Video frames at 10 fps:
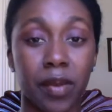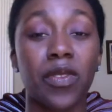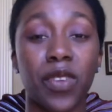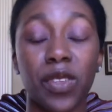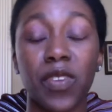
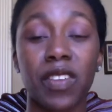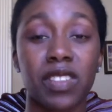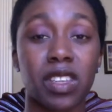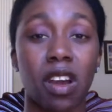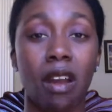For the 5th
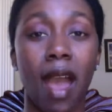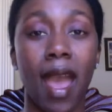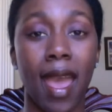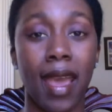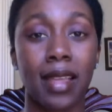star, I
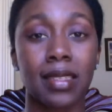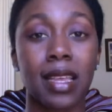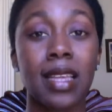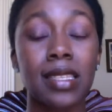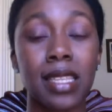asked,
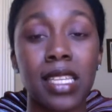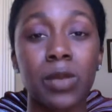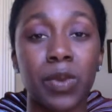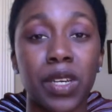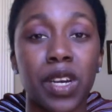is this
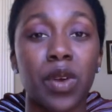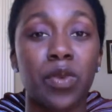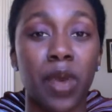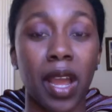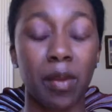book
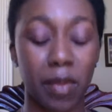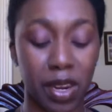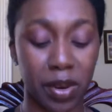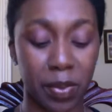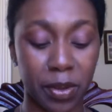
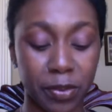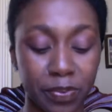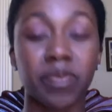recommendable?